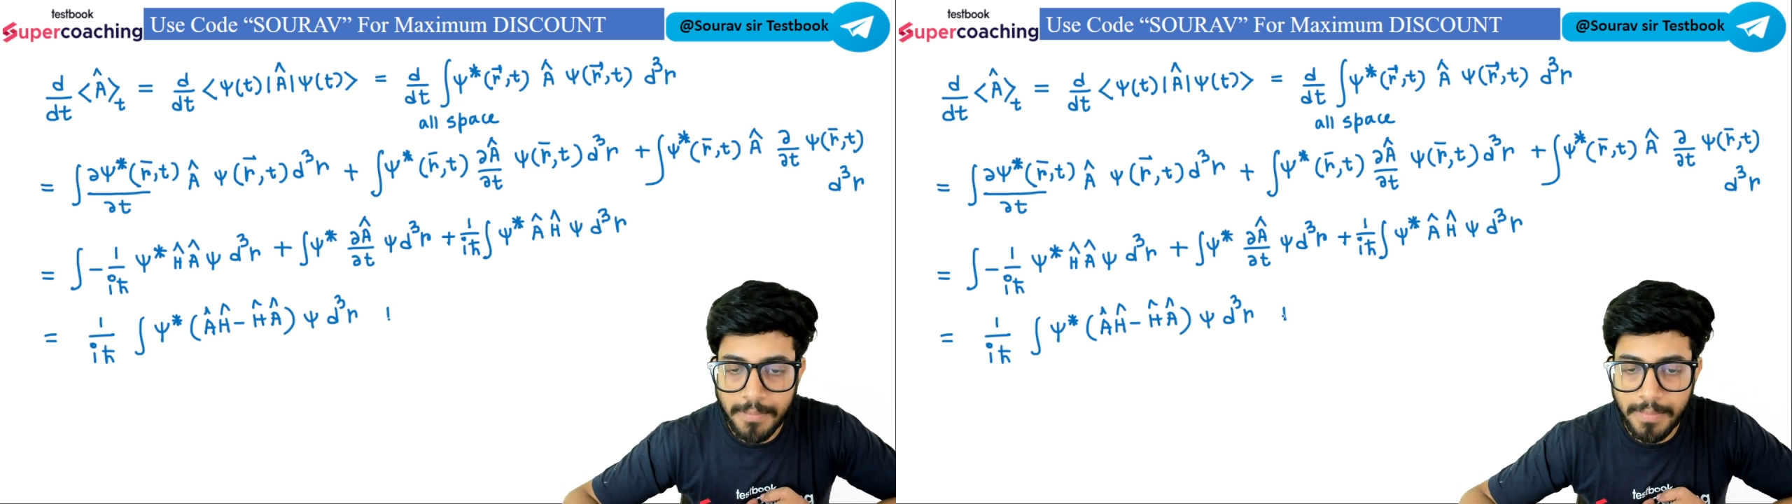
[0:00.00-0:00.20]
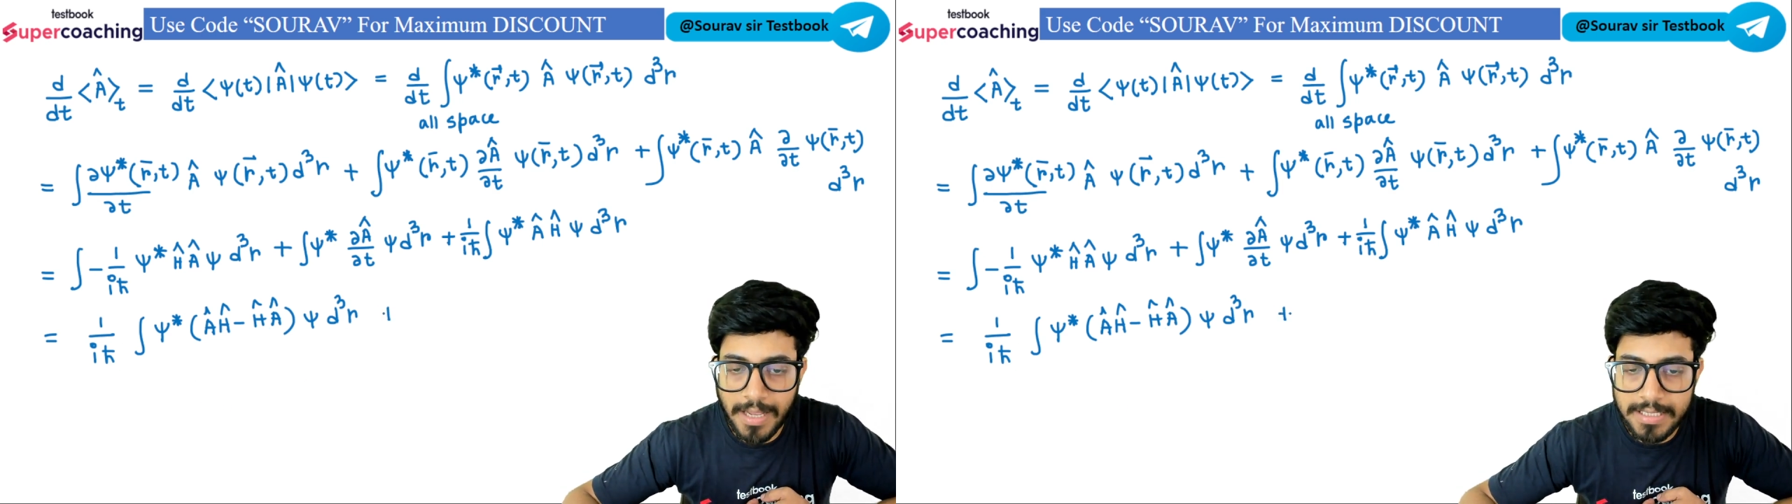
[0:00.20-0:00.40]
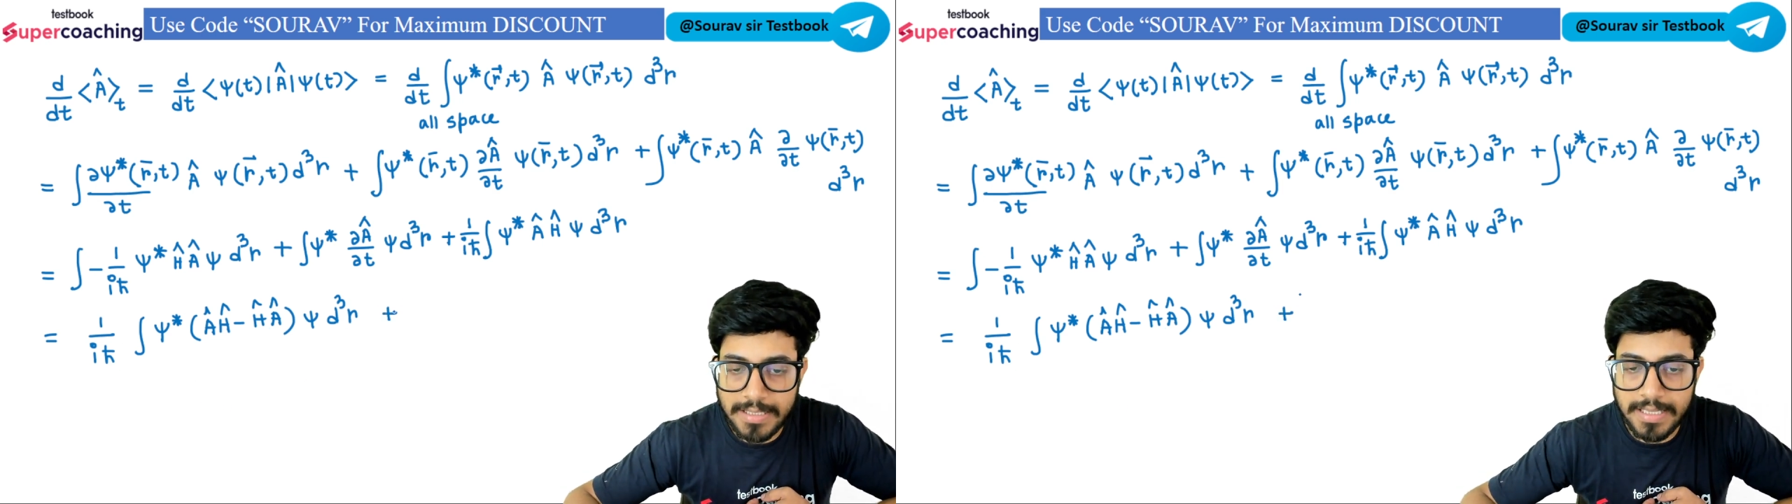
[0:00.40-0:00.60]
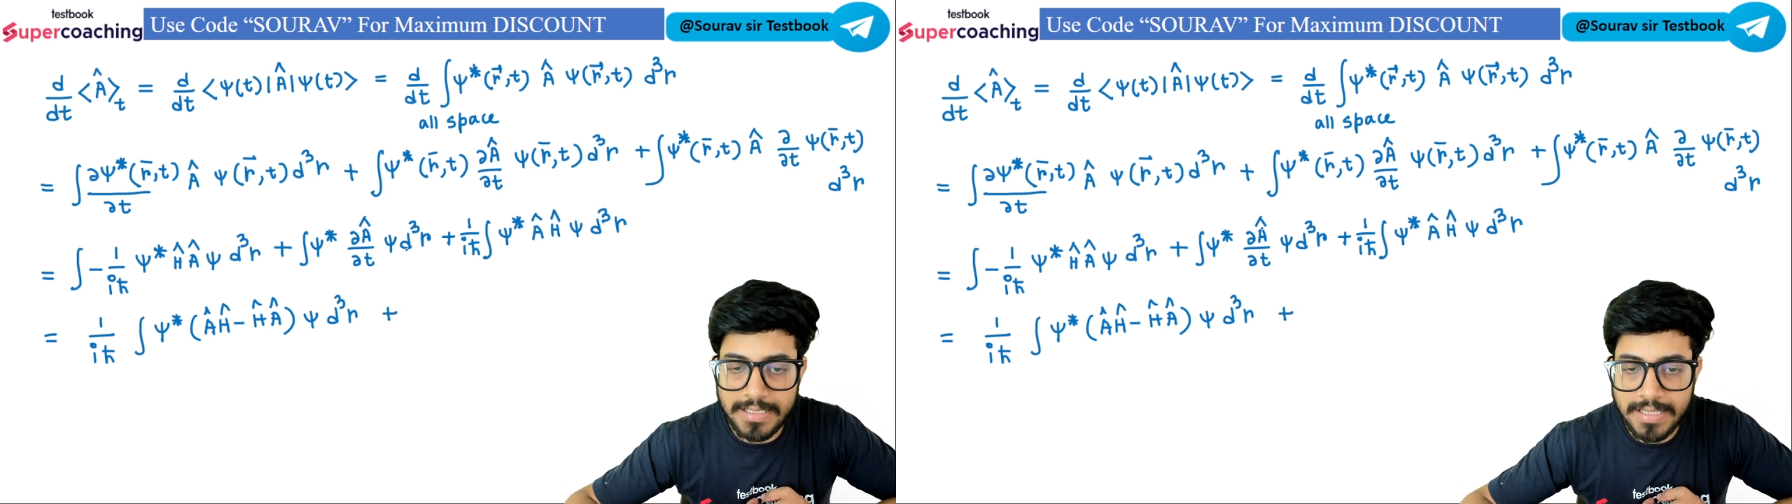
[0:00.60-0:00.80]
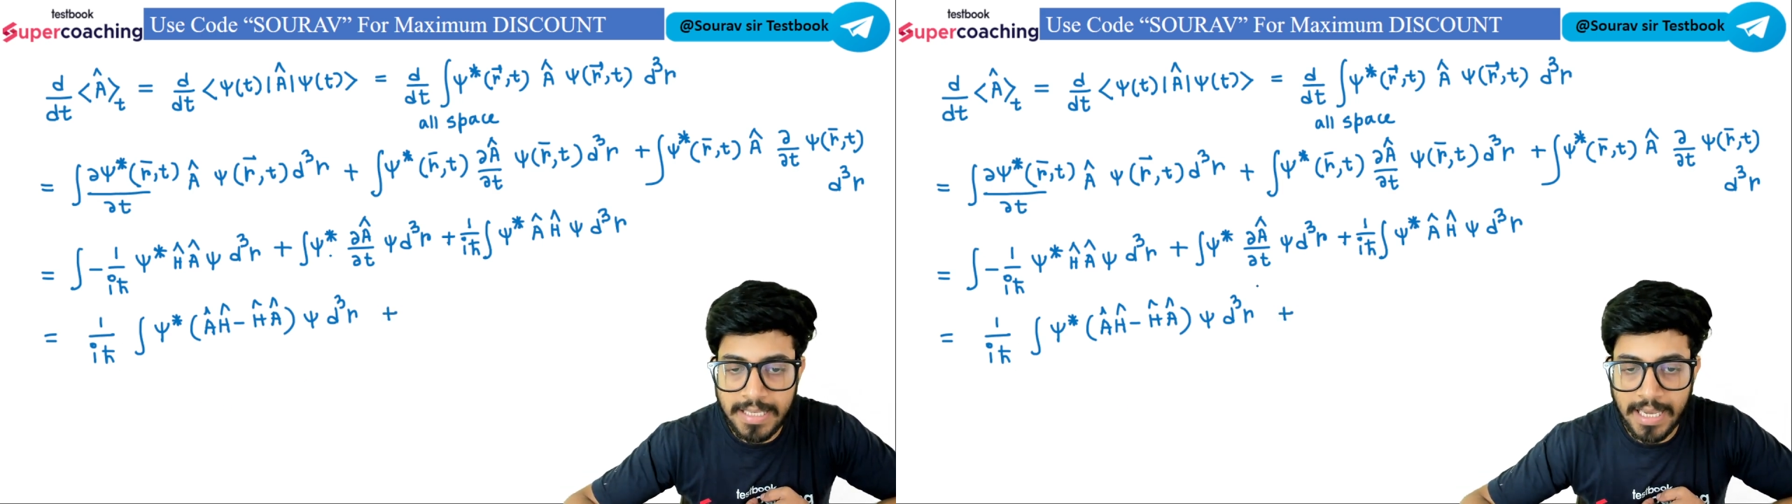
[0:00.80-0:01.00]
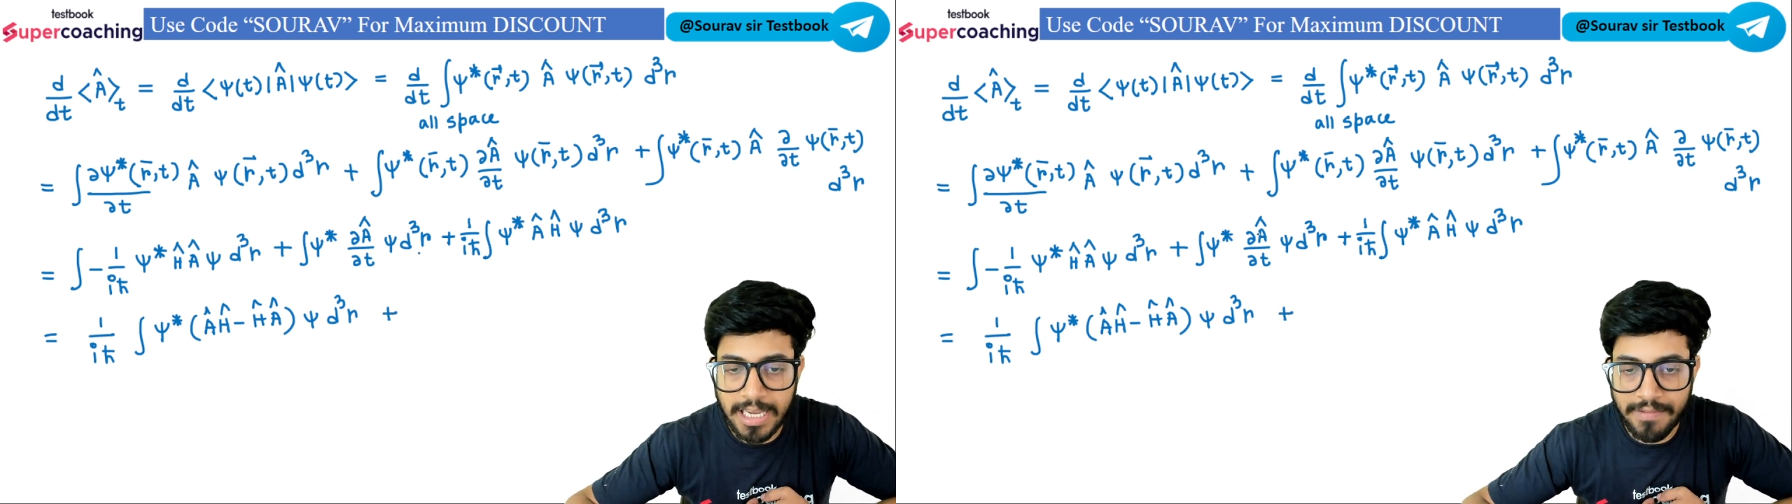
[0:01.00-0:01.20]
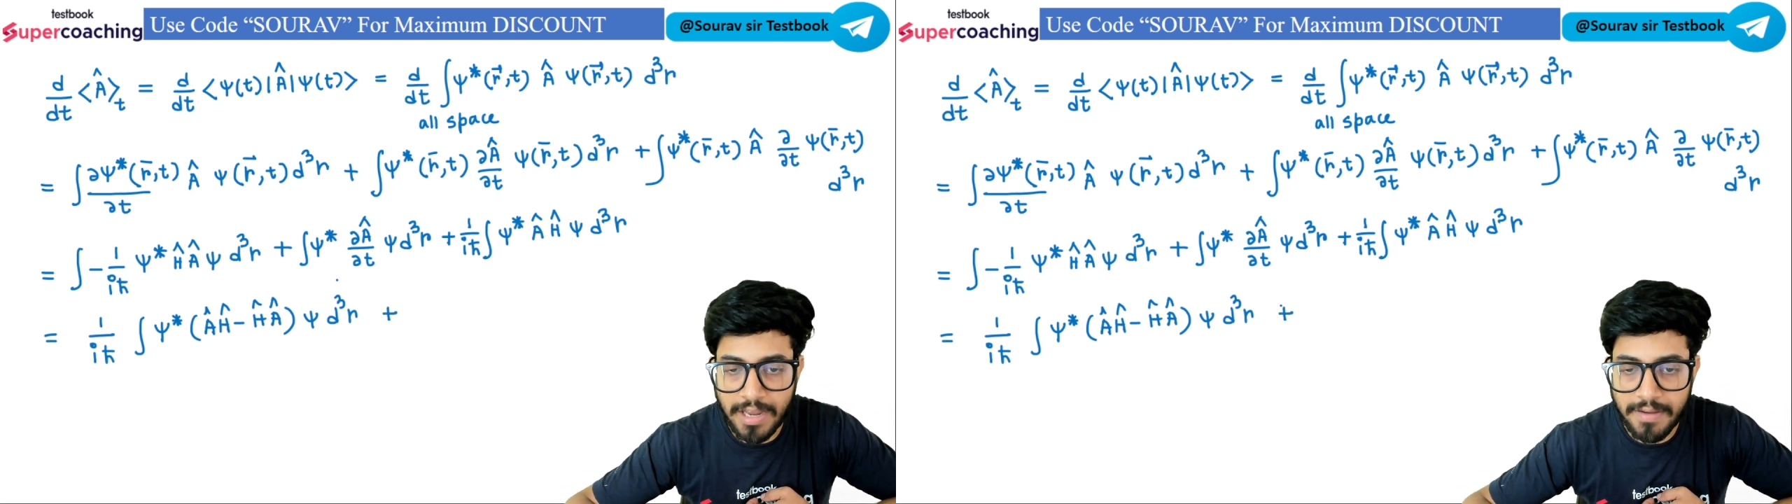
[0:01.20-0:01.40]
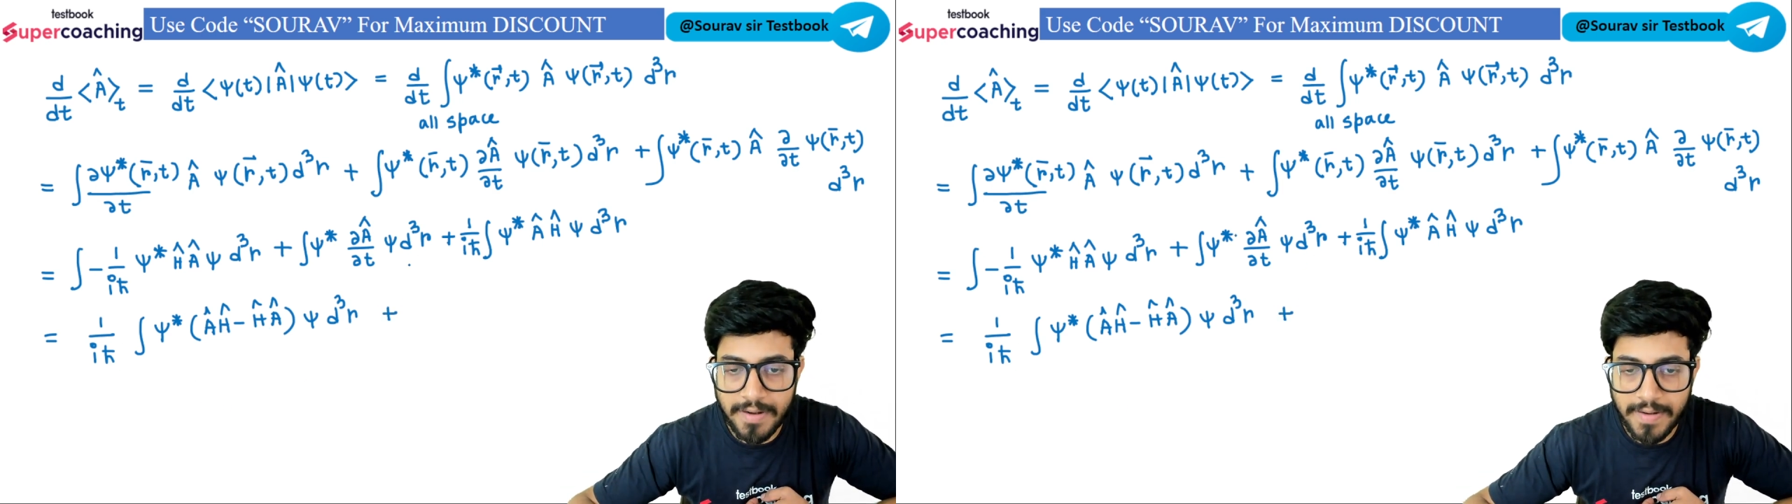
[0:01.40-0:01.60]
Plus this thing I can very well